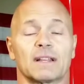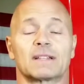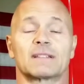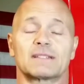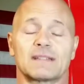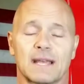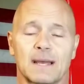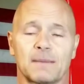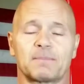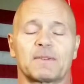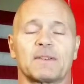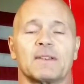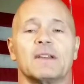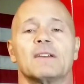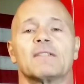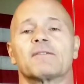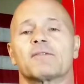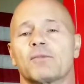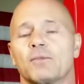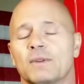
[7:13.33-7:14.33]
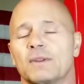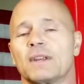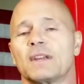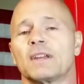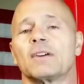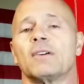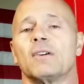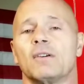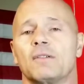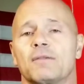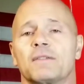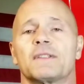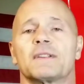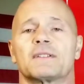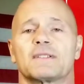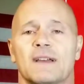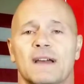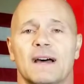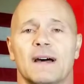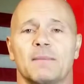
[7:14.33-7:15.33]
except for when they go over the
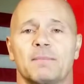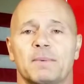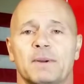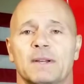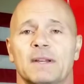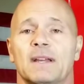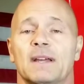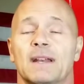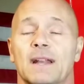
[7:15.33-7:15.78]
top,